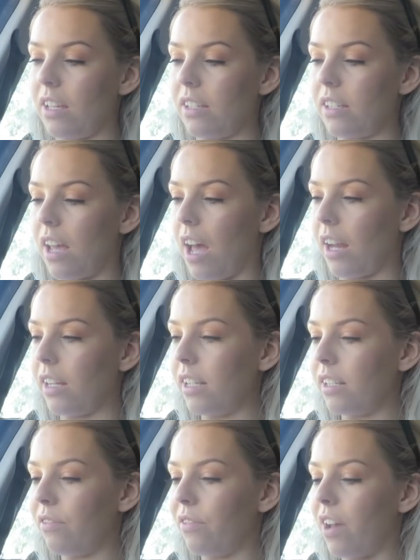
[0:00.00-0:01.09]
is I
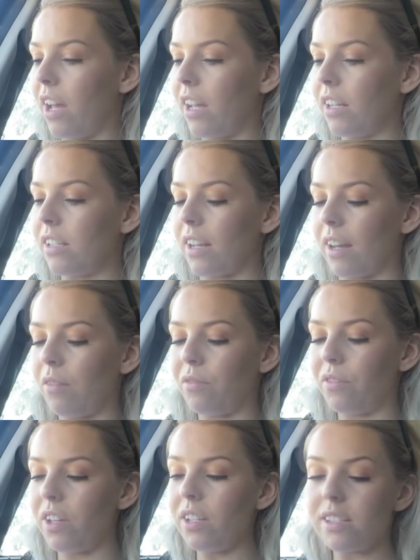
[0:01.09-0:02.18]
need to find an
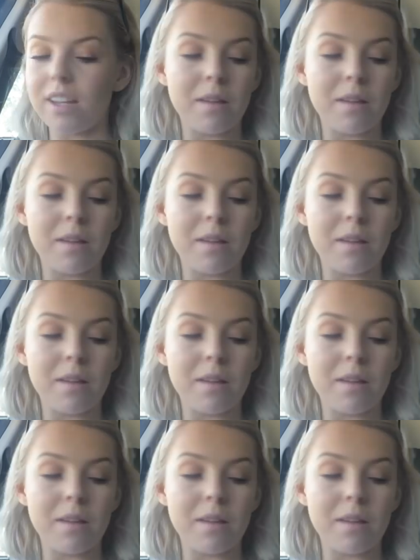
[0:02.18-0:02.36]
outfit.